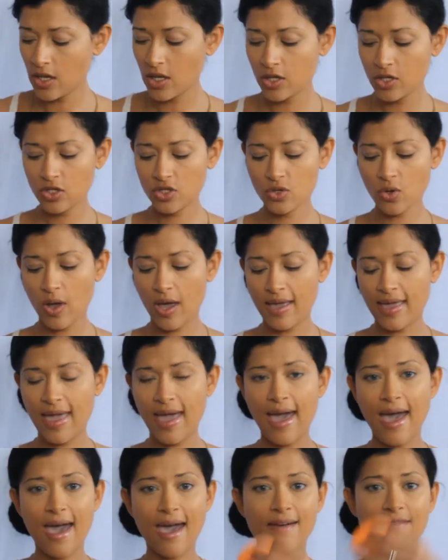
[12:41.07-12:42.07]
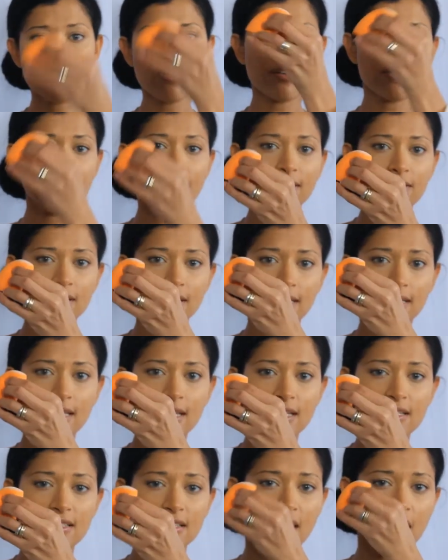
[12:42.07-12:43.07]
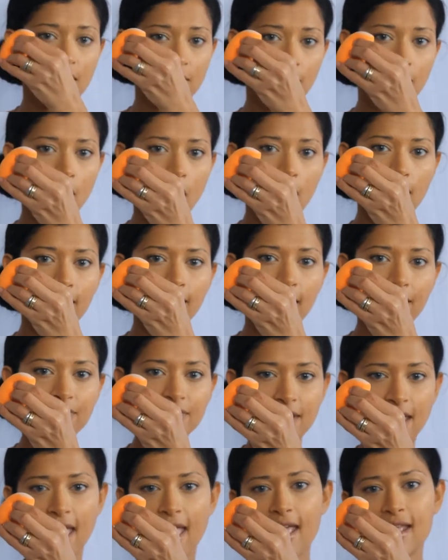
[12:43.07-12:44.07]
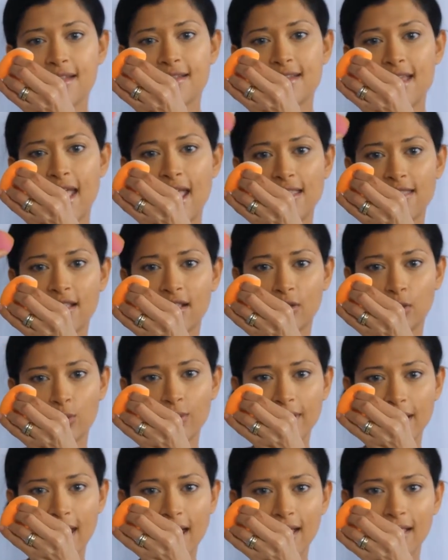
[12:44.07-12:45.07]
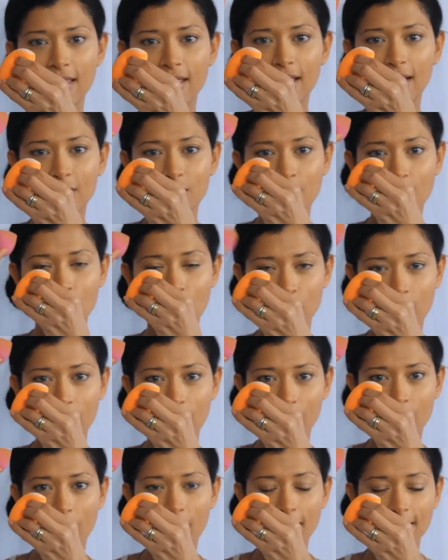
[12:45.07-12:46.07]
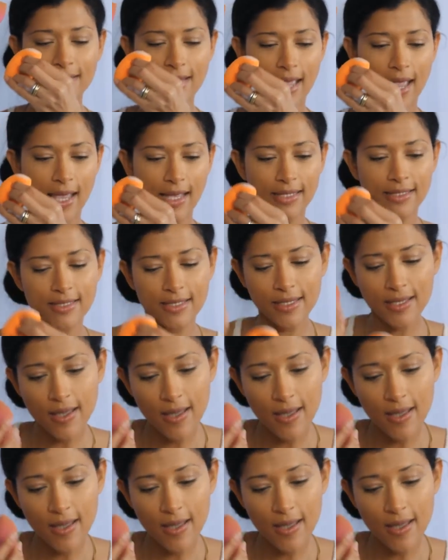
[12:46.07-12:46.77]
So I have the Real Techniques in my left hand and the L'Oreal on my right hand.